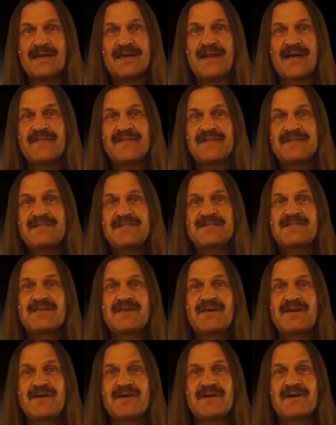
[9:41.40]
Now this is
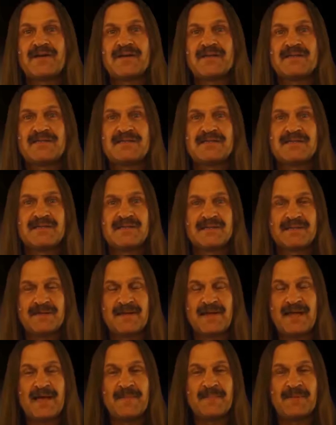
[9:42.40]
curious
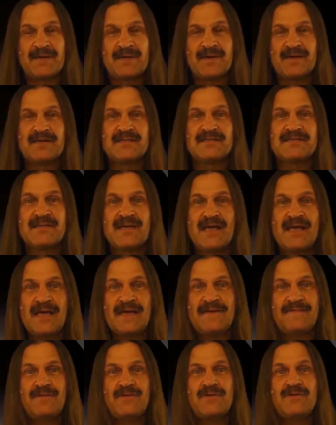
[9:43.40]
because
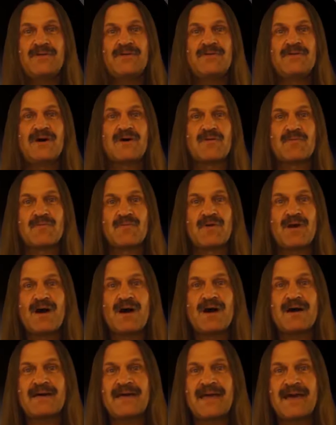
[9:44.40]
if you do a
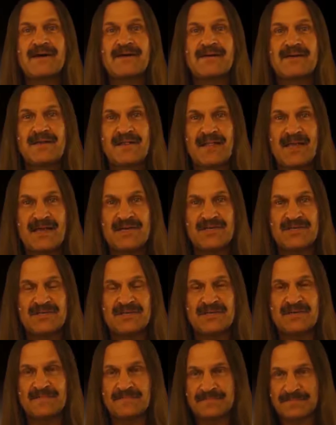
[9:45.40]
raw
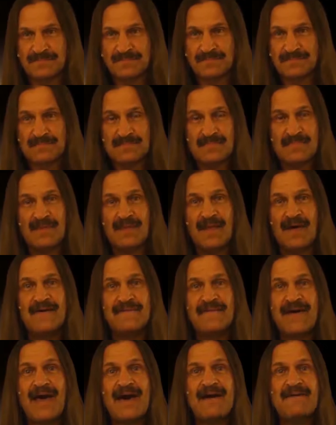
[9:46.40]
calculation
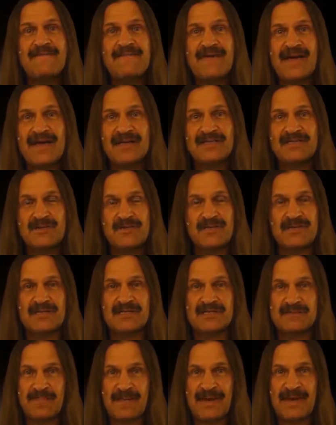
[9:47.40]
of how fast you would
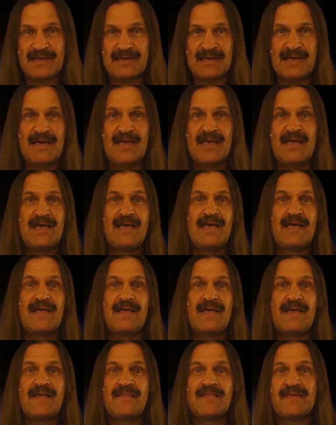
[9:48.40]
expect
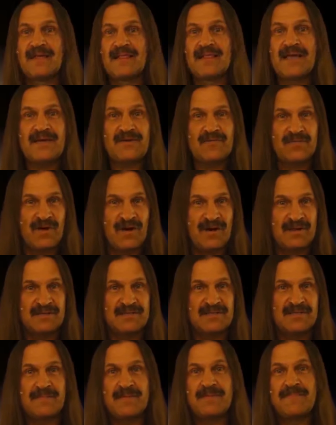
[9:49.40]
the
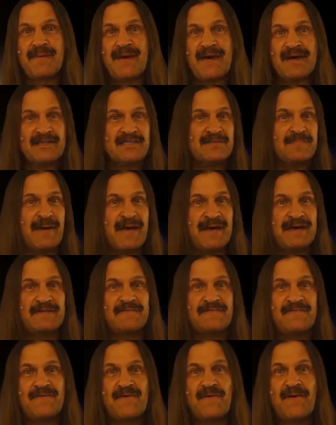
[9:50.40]
electrons to be bounced back
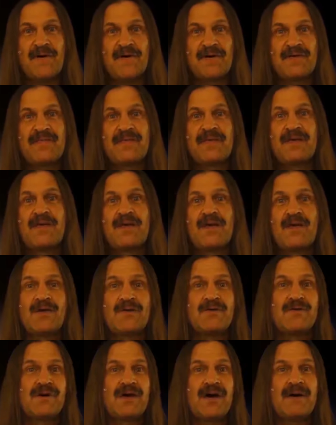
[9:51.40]
and forth,
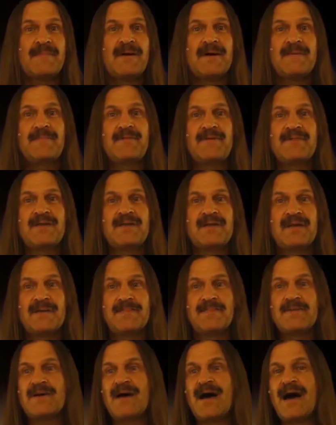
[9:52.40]
you come up with a
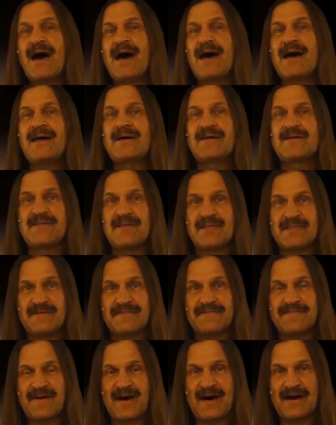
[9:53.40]
number higher than
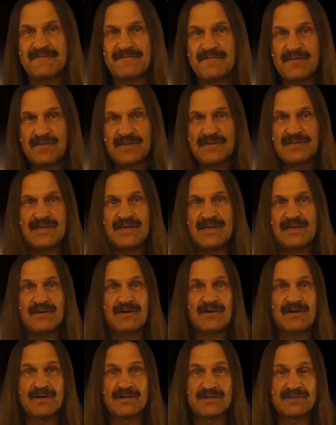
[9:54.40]
the 5 quintillion
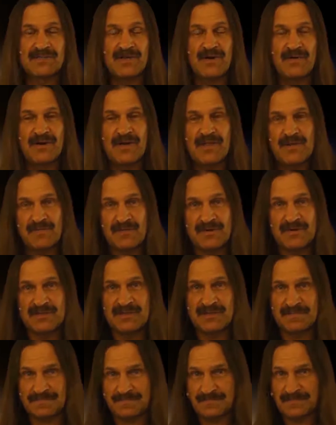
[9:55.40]
hertz. So in other
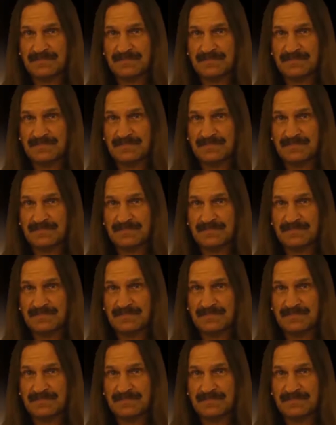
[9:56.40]
words,